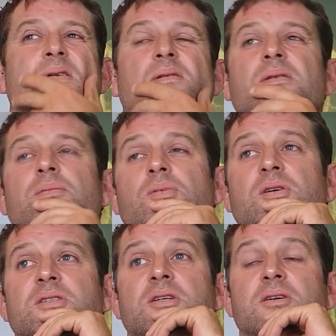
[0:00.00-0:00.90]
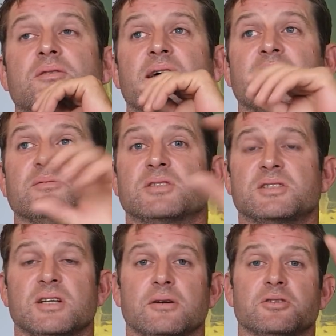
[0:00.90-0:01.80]
It wasn't great. It was
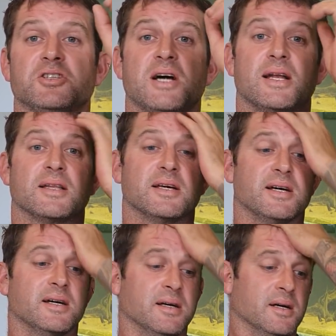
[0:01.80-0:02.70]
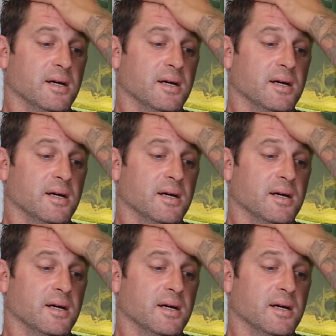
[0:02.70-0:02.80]
so shallow there.